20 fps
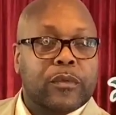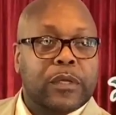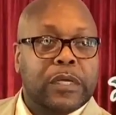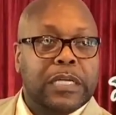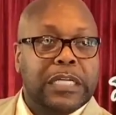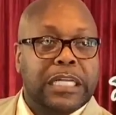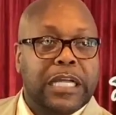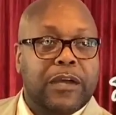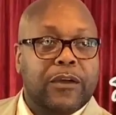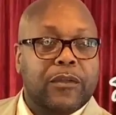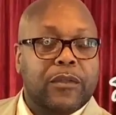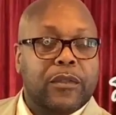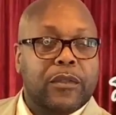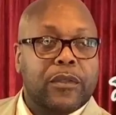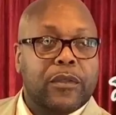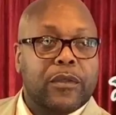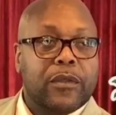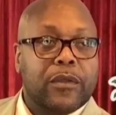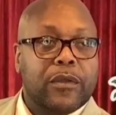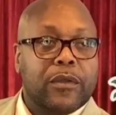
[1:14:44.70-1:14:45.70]
Hello?
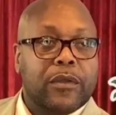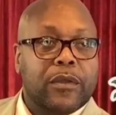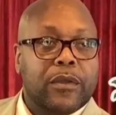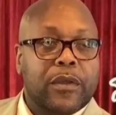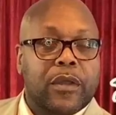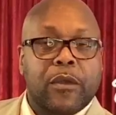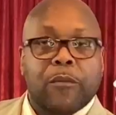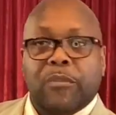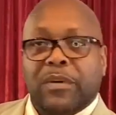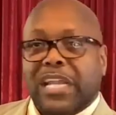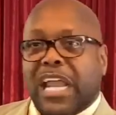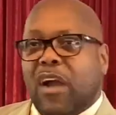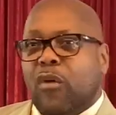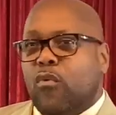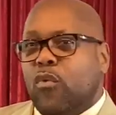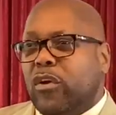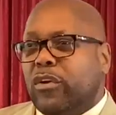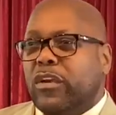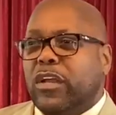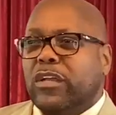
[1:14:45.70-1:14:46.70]
But I
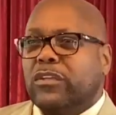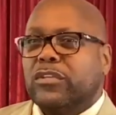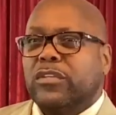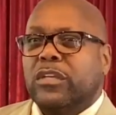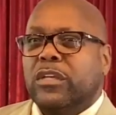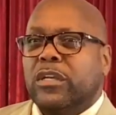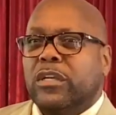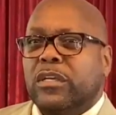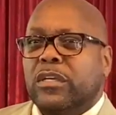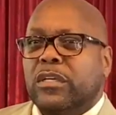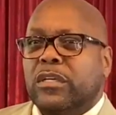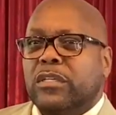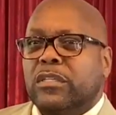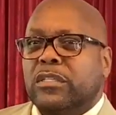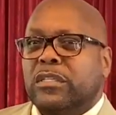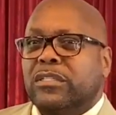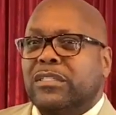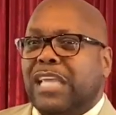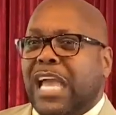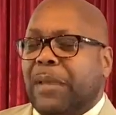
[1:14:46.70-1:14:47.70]
want us
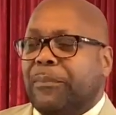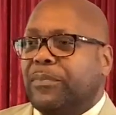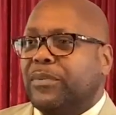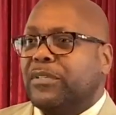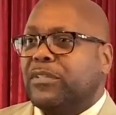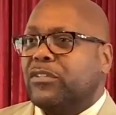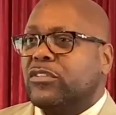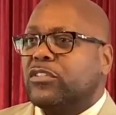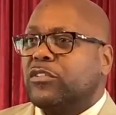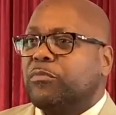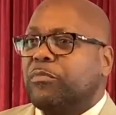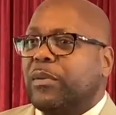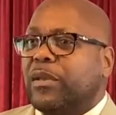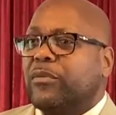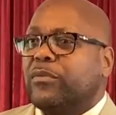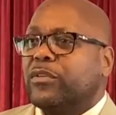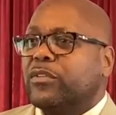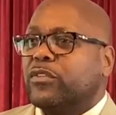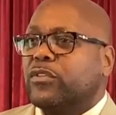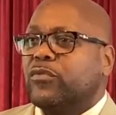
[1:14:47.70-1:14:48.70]
to tap into
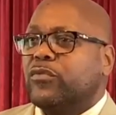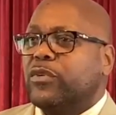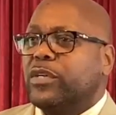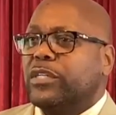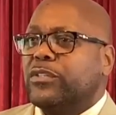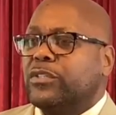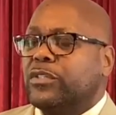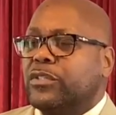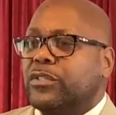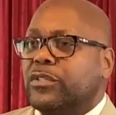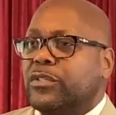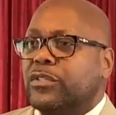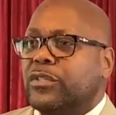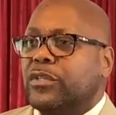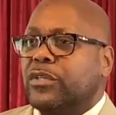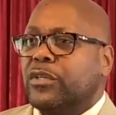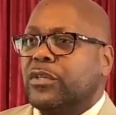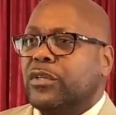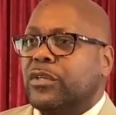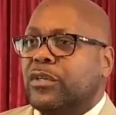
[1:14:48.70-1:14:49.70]
spiritual riches,
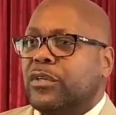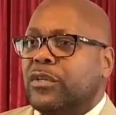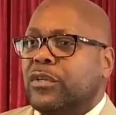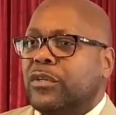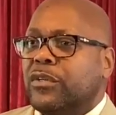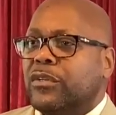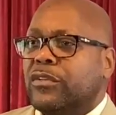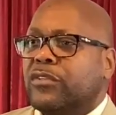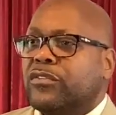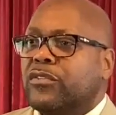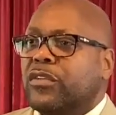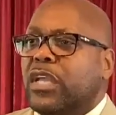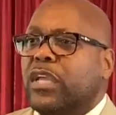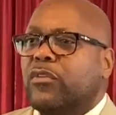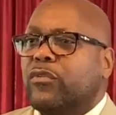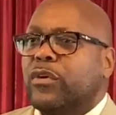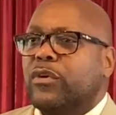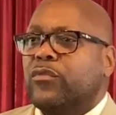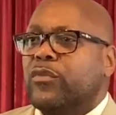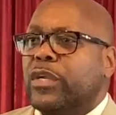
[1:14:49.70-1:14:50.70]

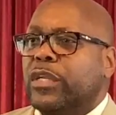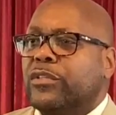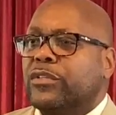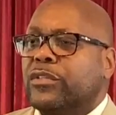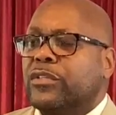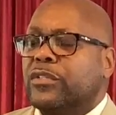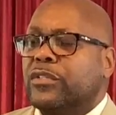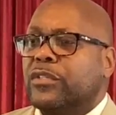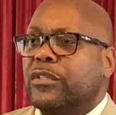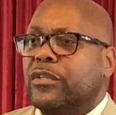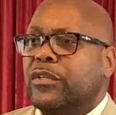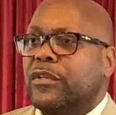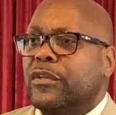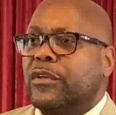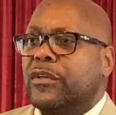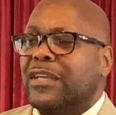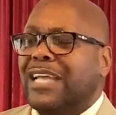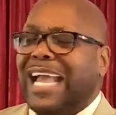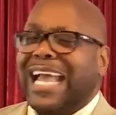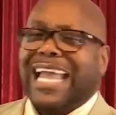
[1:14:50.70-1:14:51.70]
secret riches.
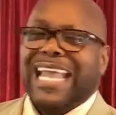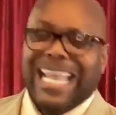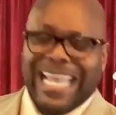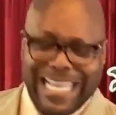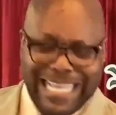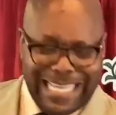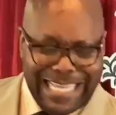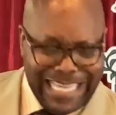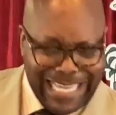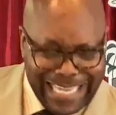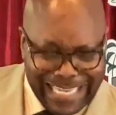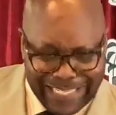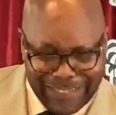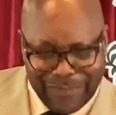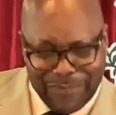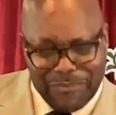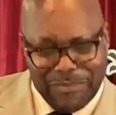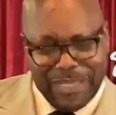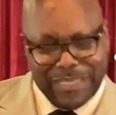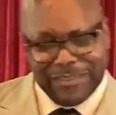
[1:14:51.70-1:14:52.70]
Yes. I, I ain't
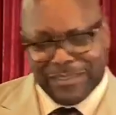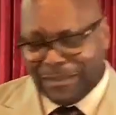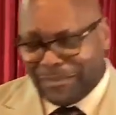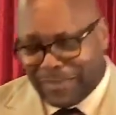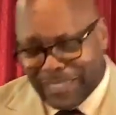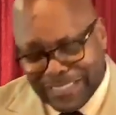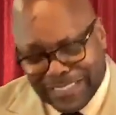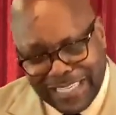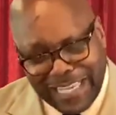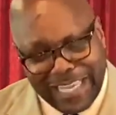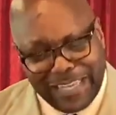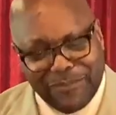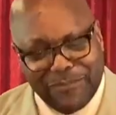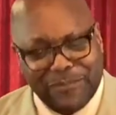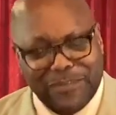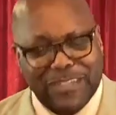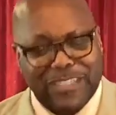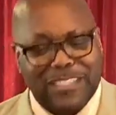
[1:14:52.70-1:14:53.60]
going to mess up because I ain't